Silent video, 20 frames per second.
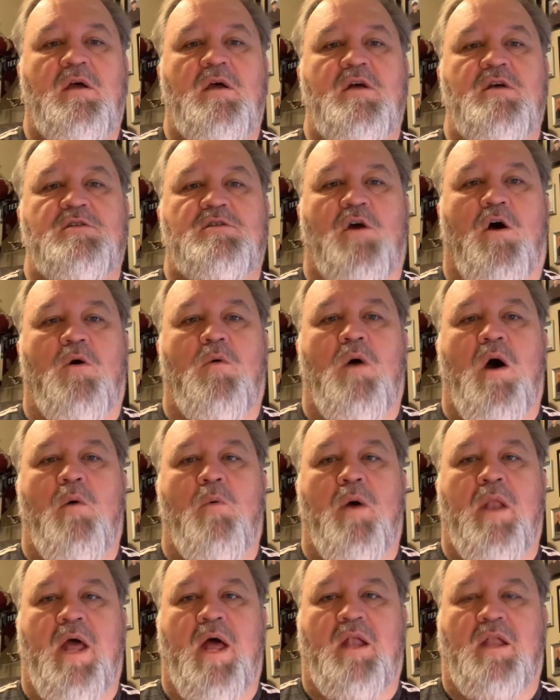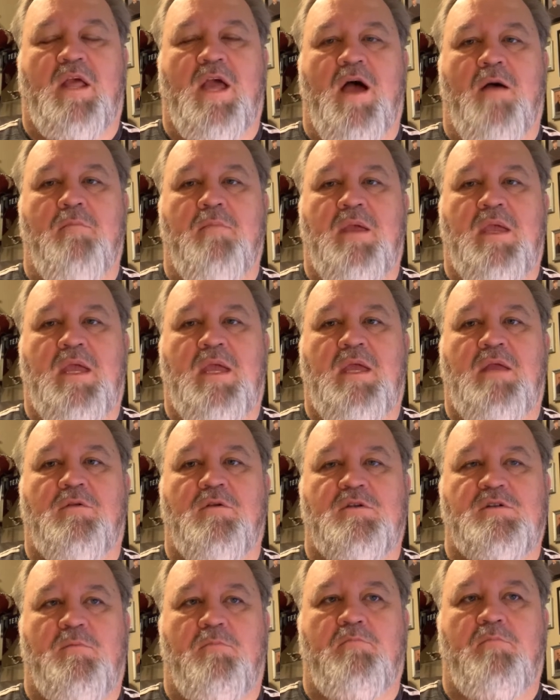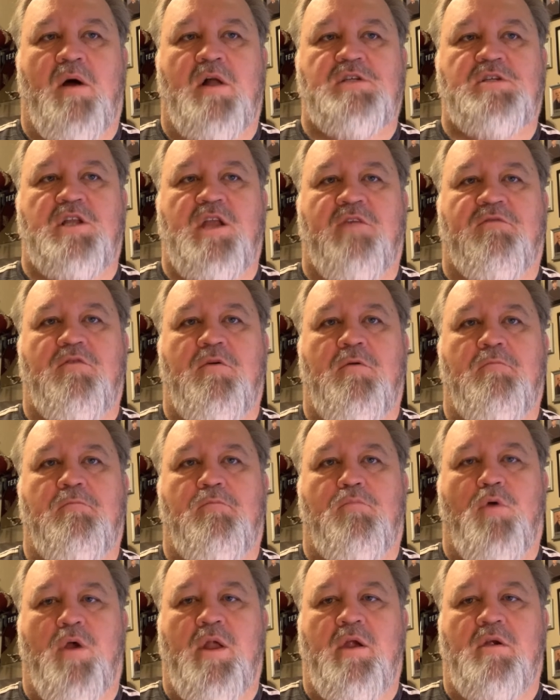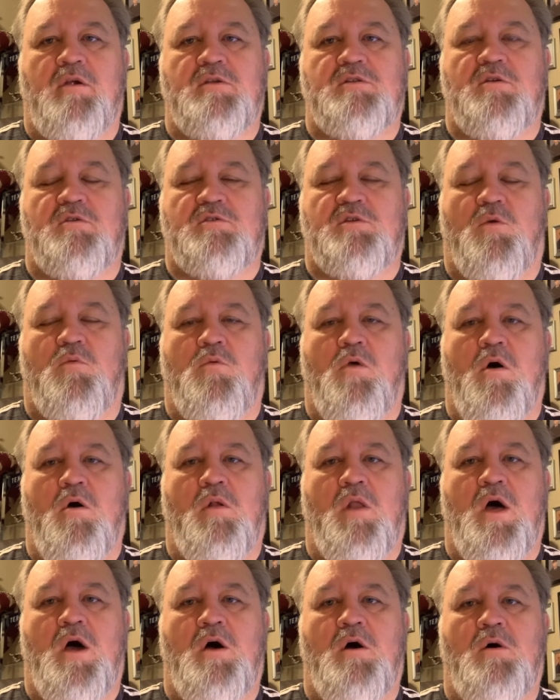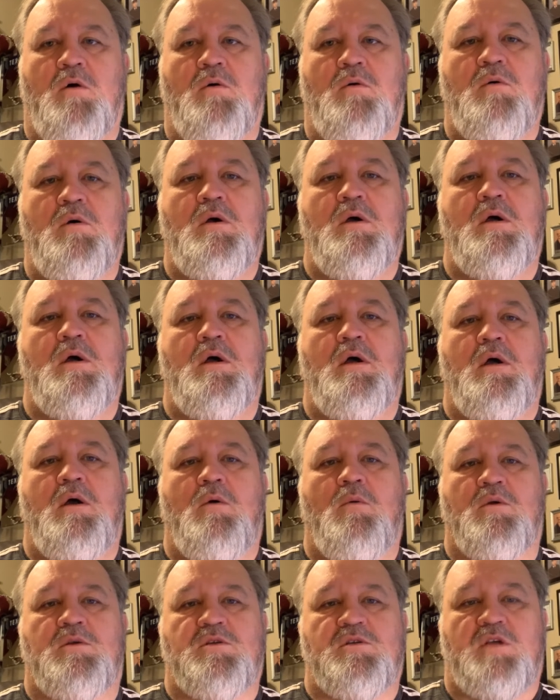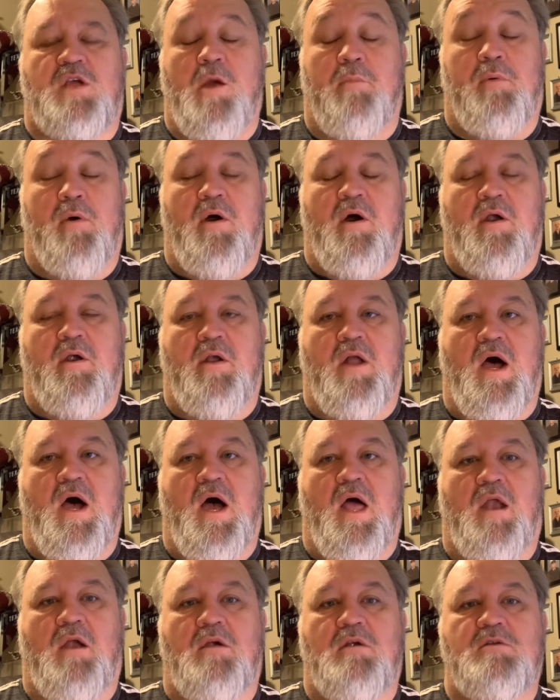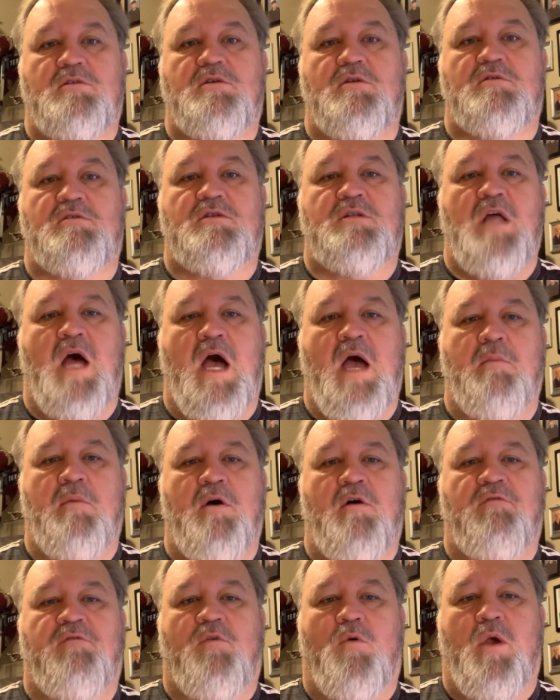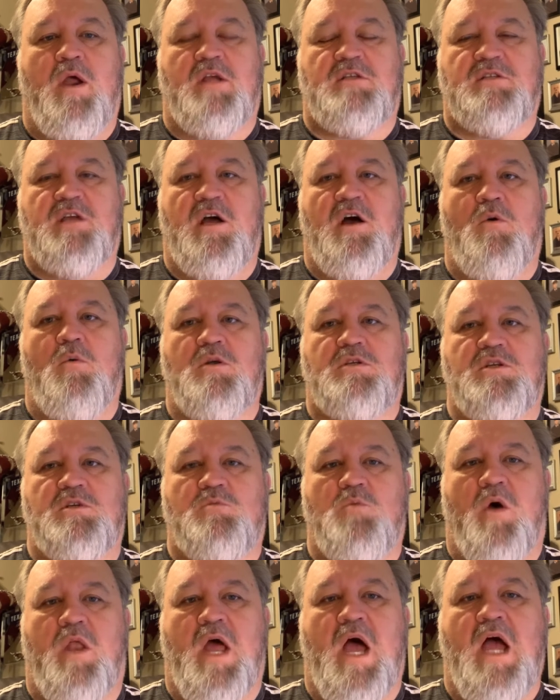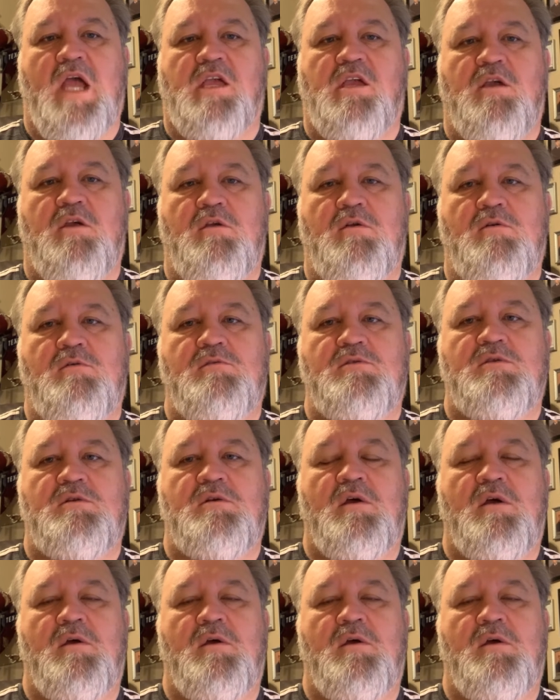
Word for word: So I went out and got me, there's a bunch of different printers. There's a Rollo which is a couple hundred dollars. There's Dymo 4XL, which is what I use,